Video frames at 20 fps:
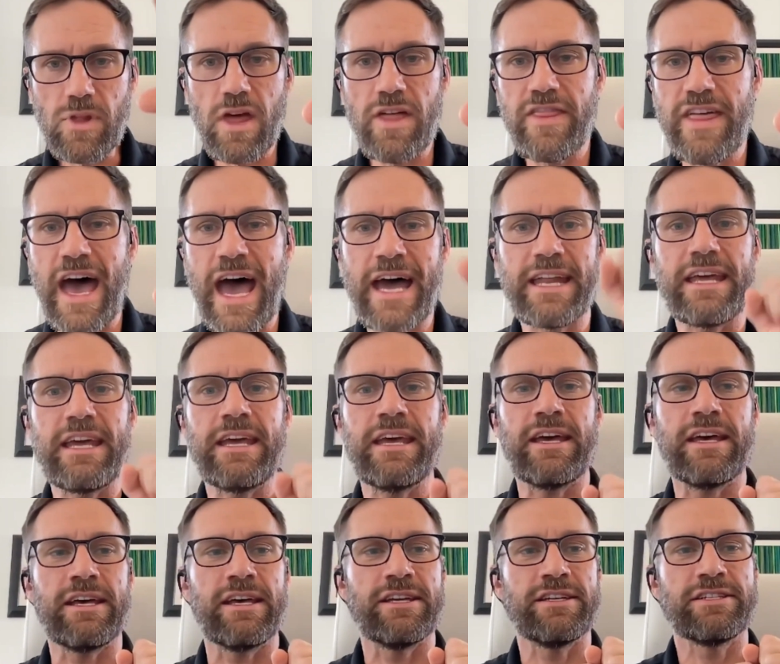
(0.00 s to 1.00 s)
that
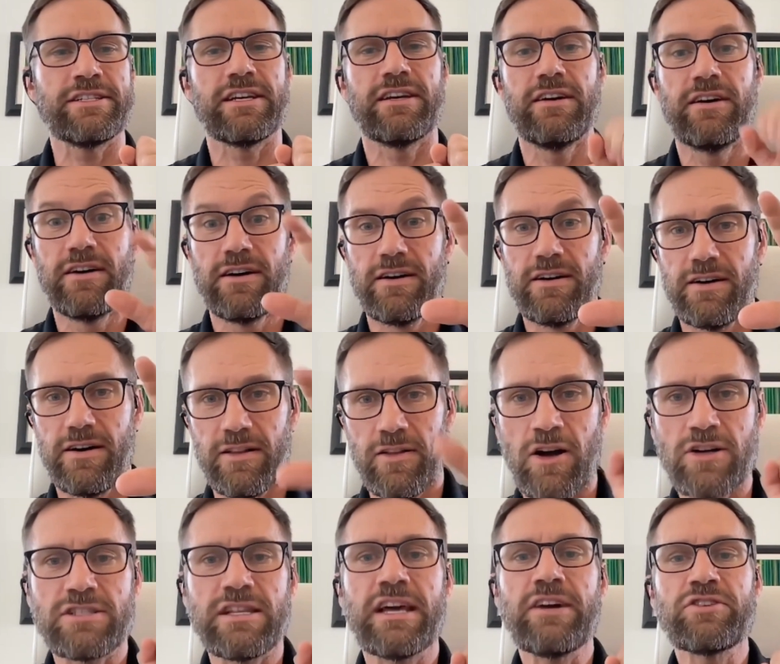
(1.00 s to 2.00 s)
is a
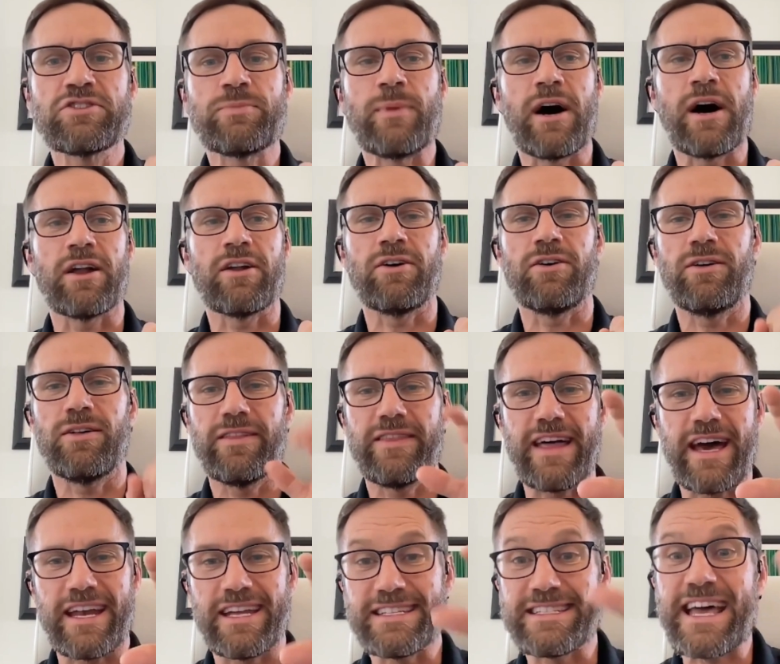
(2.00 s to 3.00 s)
large language model
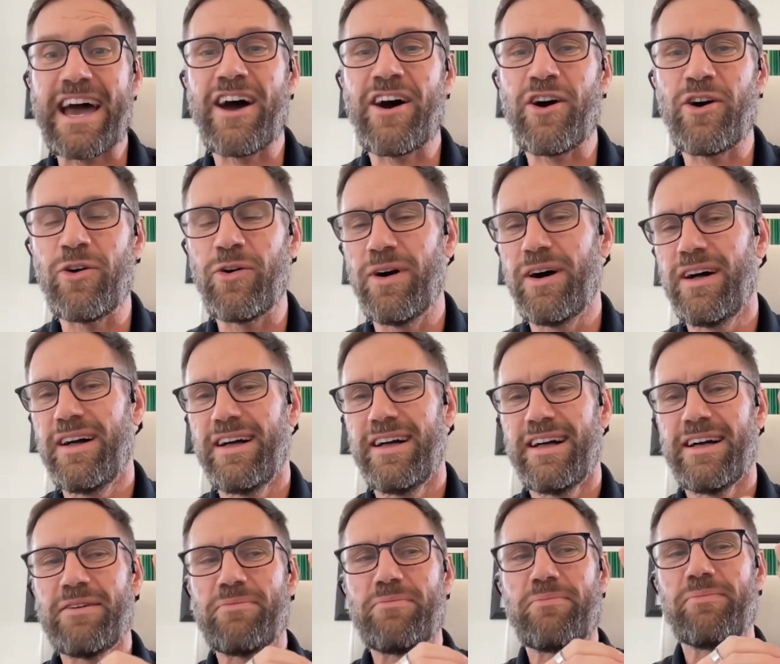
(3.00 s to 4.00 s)
that is now
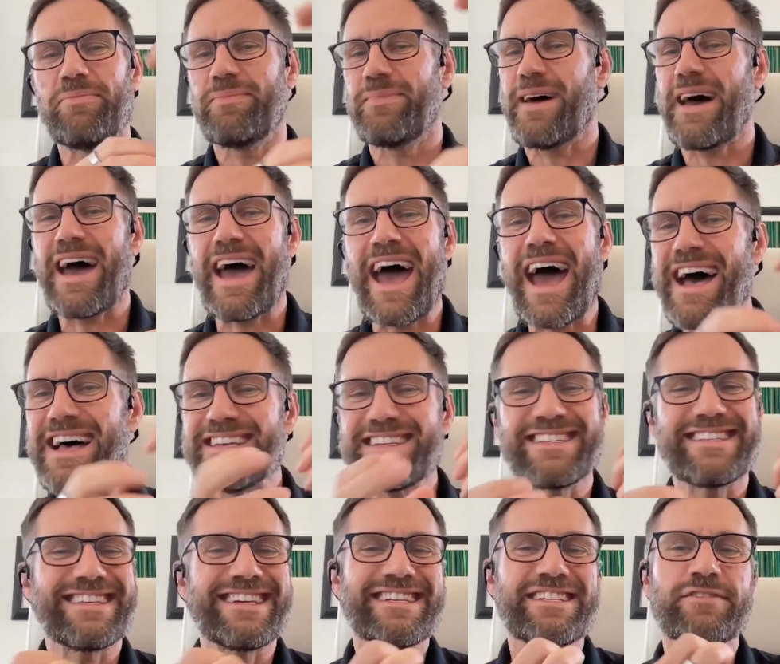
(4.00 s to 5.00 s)

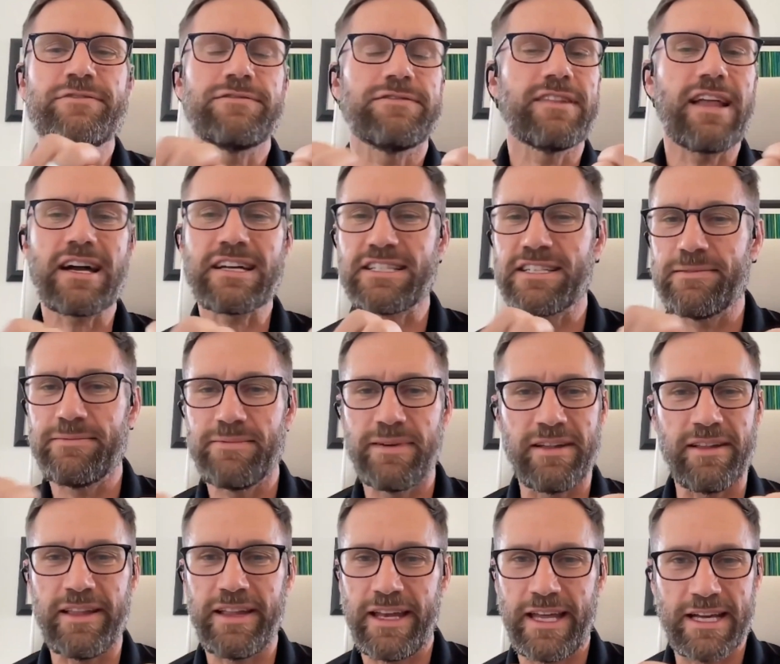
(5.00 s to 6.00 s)
has this
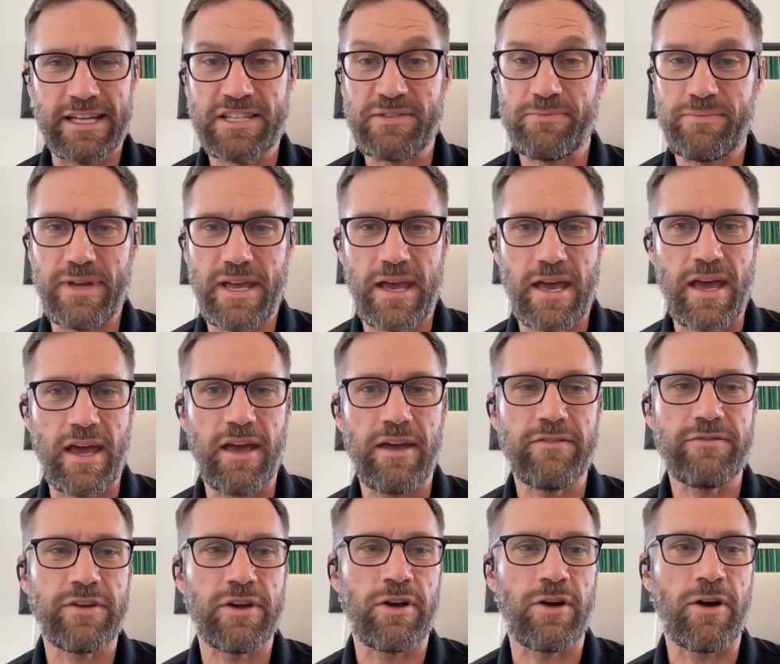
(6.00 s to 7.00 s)
flexibility in
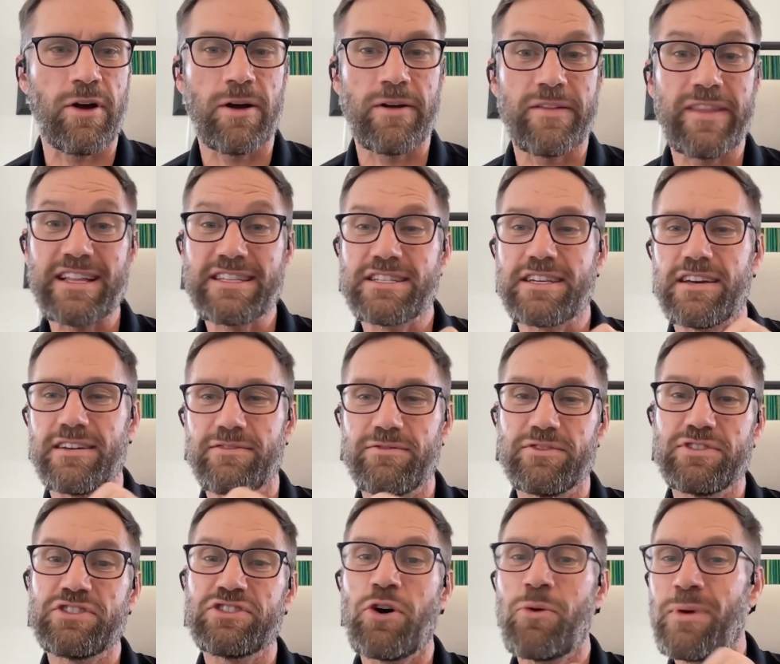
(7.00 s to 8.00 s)
behavior that's
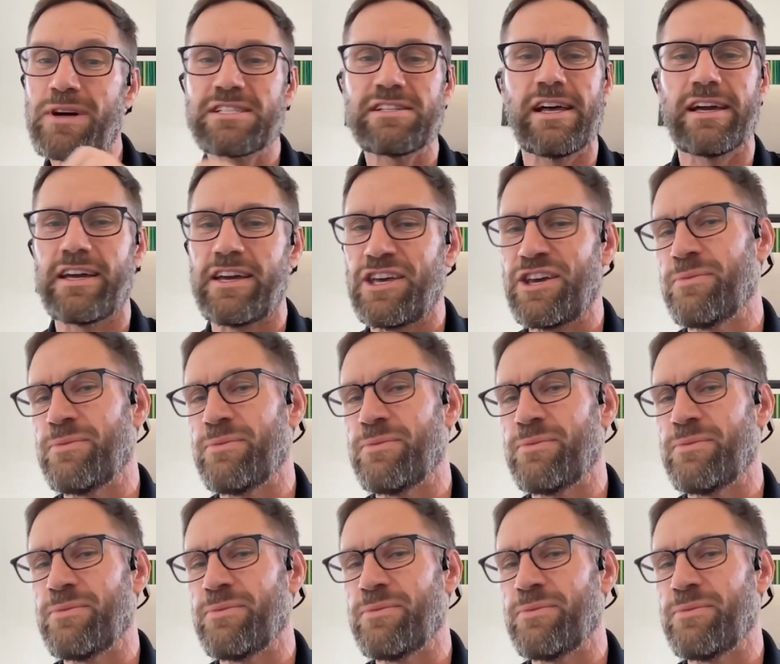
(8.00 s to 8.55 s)
so much like a